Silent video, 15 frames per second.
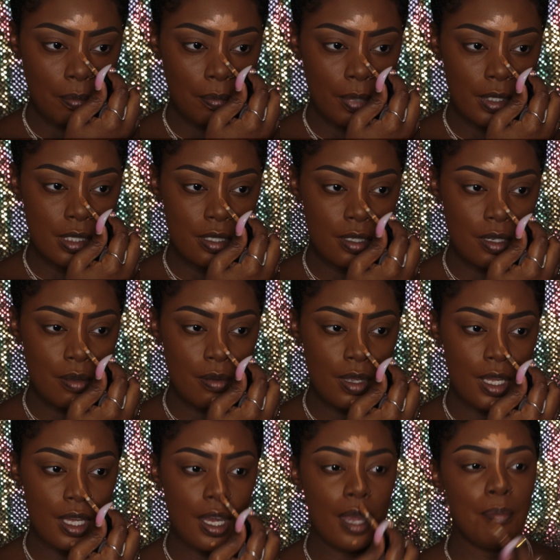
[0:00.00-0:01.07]
But you know
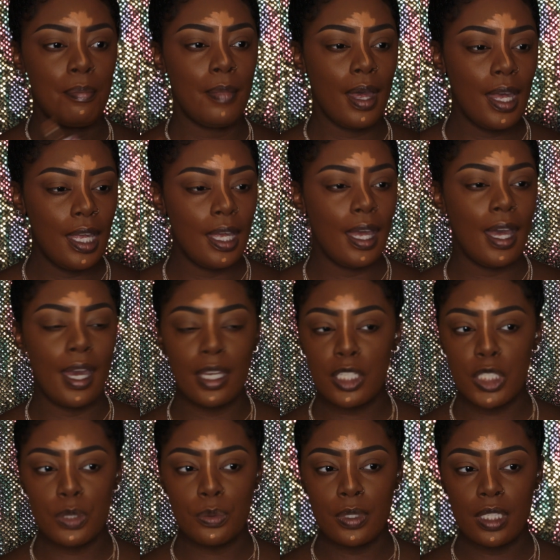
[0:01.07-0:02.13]
what? I might
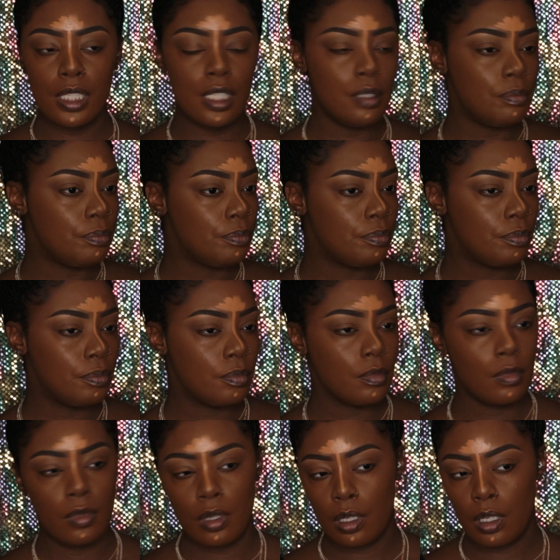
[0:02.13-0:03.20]
actually
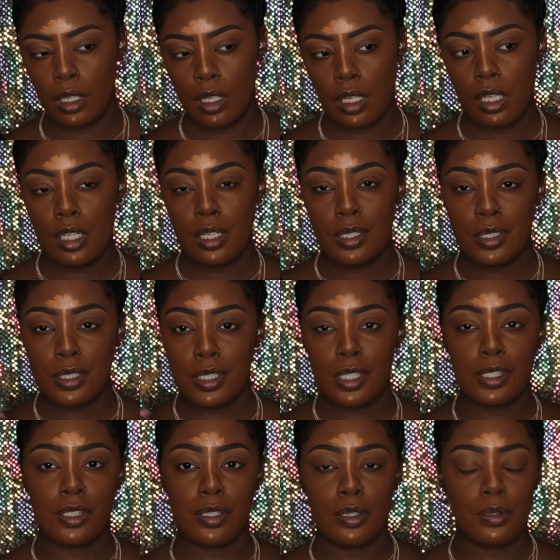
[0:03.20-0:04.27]

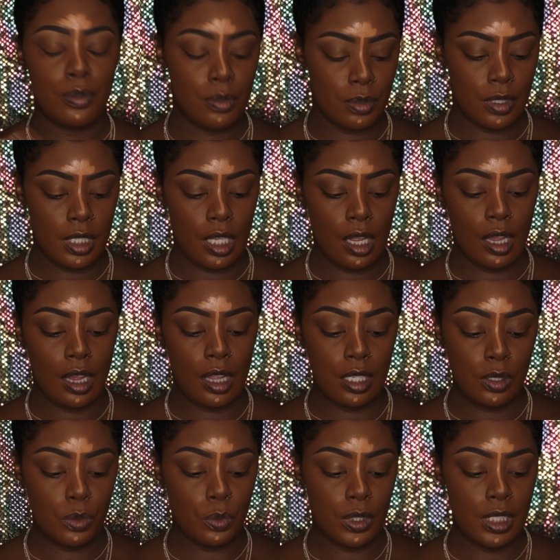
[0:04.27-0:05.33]
just use
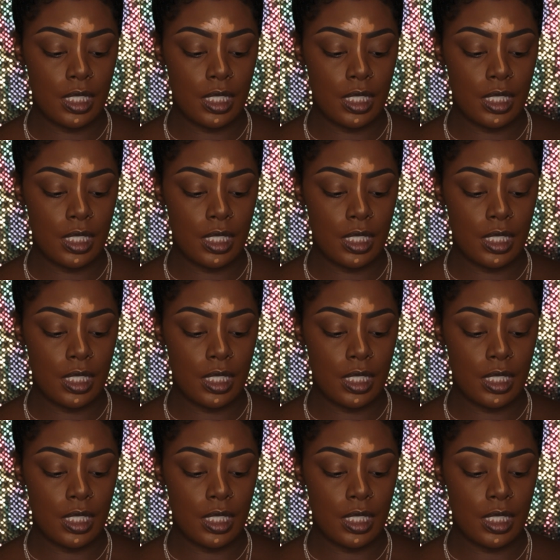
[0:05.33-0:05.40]
this one